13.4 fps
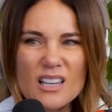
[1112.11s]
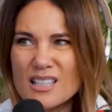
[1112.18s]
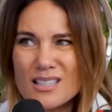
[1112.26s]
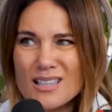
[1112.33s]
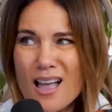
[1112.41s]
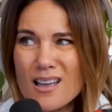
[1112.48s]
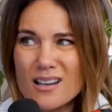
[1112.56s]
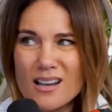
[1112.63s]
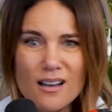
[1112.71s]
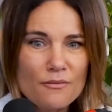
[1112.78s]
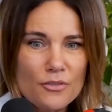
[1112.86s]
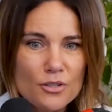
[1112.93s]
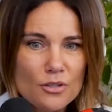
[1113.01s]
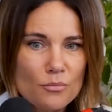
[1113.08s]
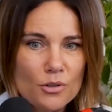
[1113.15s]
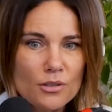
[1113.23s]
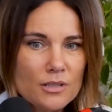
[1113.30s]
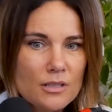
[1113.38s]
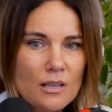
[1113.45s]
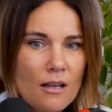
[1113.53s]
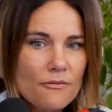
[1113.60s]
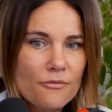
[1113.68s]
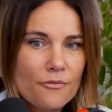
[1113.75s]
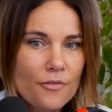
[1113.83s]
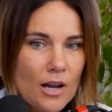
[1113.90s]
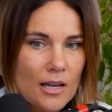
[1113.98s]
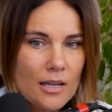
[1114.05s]
It's not comfortable. It's not
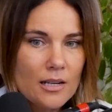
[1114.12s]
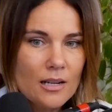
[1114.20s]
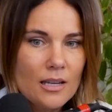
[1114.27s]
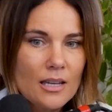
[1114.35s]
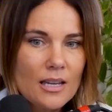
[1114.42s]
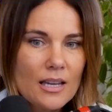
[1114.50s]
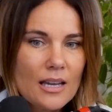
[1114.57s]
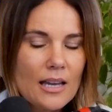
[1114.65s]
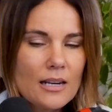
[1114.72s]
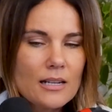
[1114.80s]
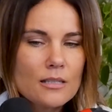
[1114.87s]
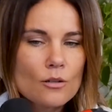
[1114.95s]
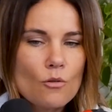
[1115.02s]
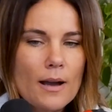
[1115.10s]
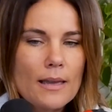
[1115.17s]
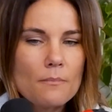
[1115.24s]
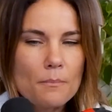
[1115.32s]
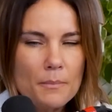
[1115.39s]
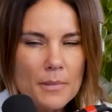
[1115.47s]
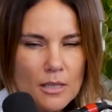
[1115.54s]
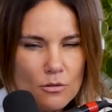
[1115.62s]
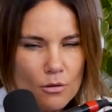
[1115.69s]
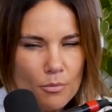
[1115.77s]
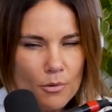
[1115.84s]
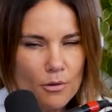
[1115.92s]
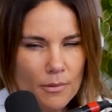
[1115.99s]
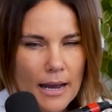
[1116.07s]
fun. And it's quite
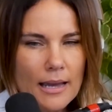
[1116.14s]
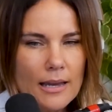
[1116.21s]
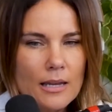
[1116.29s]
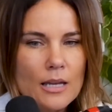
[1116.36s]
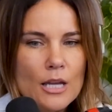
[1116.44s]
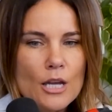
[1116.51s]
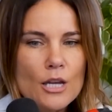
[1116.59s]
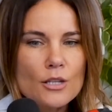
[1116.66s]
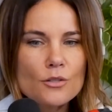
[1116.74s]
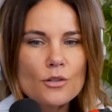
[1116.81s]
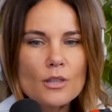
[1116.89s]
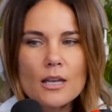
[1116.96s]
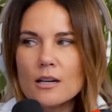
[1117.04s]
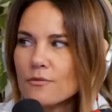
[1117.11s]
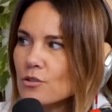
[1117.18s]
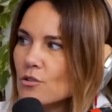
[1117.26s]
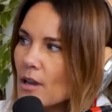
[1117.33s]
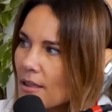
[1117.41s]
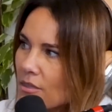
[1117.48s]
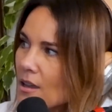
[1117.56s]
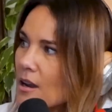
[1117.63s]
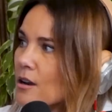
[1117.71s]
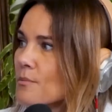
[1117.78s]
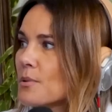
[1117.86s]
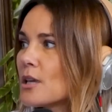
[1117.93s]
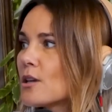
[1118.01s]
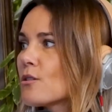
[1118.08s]
miserable, right? So then if you get
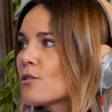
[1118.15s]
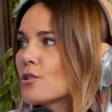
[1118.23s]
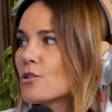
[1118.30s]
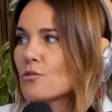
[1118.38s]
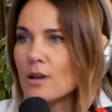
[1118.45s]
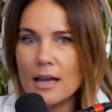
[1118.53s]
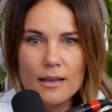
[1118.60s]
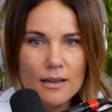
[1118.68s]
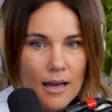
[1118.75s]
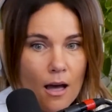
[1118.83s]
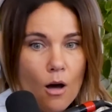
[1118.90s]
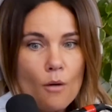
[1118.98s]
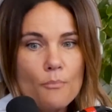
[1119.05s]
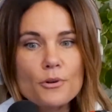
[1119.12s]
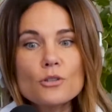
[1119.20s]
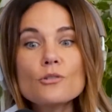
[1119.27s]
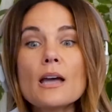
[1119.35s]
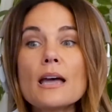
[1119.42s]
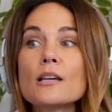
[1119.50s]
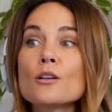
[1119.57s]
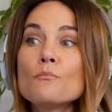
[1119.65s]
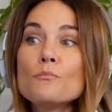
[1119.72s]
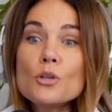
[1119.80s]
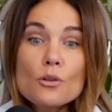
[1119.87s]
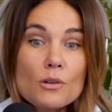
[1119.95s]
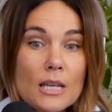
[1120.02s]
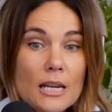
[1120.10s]
therapy or you get help or you get
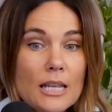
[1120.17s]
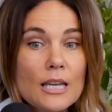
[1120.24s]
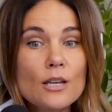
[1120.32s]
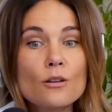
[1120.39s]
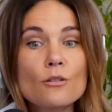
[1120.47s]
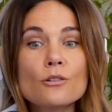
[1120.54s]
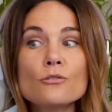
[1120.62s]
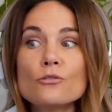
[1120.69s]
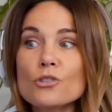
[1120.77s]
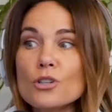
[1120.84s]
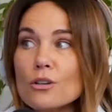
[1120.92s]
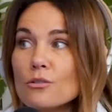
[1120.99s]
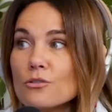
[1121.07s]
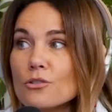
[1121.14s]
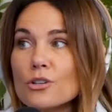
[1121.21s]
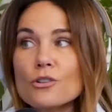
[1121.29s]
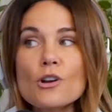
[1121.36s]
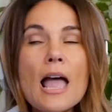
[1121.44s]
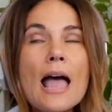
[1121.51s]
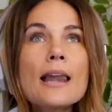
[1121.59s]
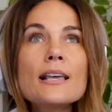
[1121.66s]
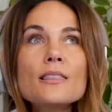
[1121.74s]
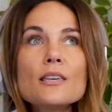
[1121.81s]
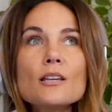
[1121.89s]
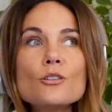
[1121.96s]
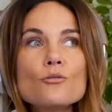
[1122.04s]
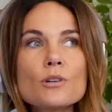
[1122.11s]
community or children or
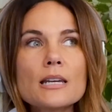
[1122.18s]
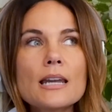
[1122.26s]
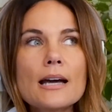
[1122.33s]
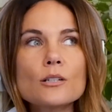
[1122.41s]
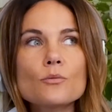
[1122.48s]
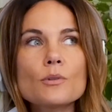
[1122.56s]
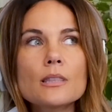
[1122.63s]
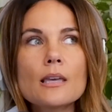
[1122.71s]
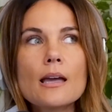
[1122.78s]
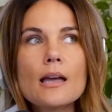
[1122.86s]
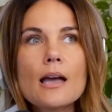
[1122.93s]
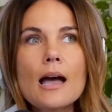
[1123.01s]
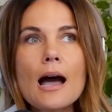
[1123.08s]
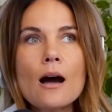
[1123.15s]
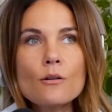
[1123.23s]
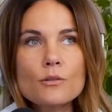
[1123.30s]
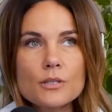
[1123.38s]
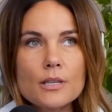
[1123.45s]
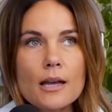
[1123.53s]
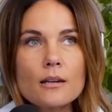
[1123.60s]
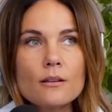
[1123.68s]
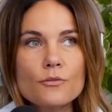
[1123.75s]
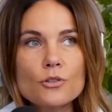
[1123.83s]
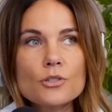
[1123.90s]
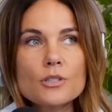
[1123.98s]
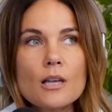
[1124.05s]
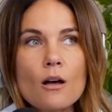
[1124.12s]
anything you connect with outside of
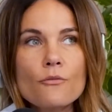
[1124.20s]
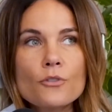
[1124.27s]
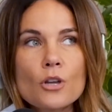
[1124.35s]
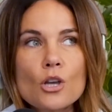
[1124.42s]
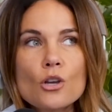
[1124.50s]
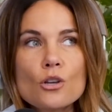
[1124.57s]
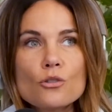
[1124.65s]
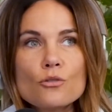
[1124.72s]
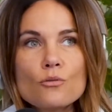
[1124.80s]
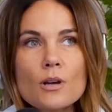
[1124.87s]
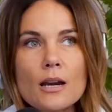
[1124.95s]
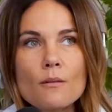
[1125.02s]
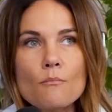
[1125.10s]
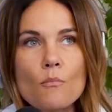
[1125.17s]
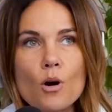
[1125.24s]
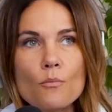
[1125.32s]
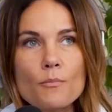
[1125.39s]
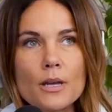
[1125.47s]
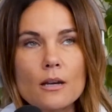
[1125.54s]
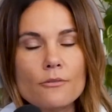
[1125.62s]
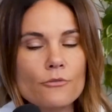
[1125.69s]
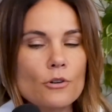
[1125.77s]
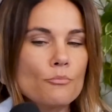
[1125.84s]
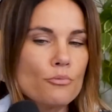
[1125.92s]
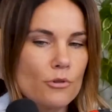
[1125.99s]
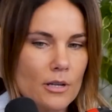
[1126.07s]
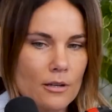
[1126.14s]
yourself, you get a moment of
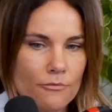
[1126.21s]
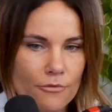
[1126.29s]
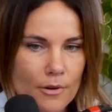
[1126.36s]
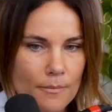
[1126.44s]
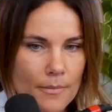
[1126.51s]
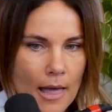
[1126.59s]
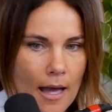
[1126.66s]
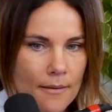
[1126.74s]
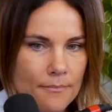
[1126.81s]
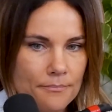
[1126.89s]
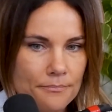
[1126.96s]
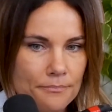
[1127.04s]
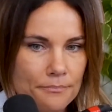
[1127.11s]
reprieve from that.